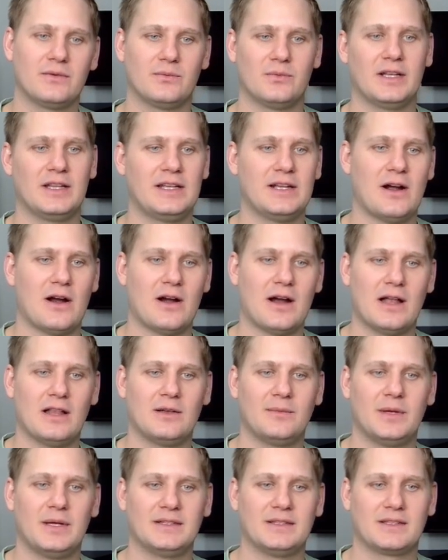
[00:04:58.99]
really our
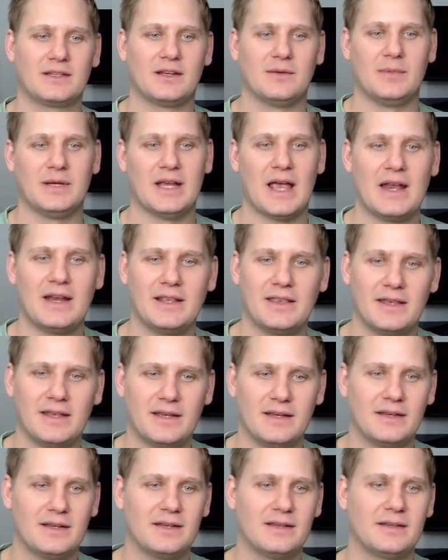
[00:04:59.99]
element could be
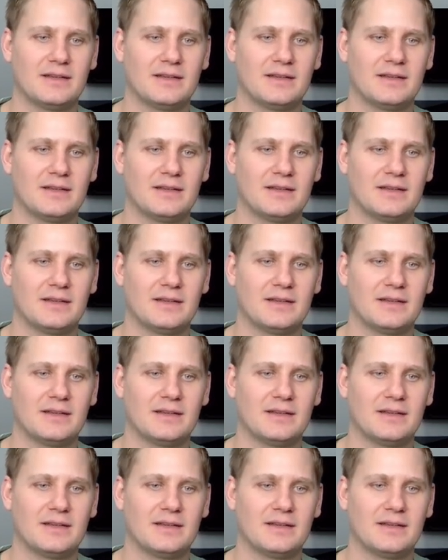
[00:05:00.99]
anything.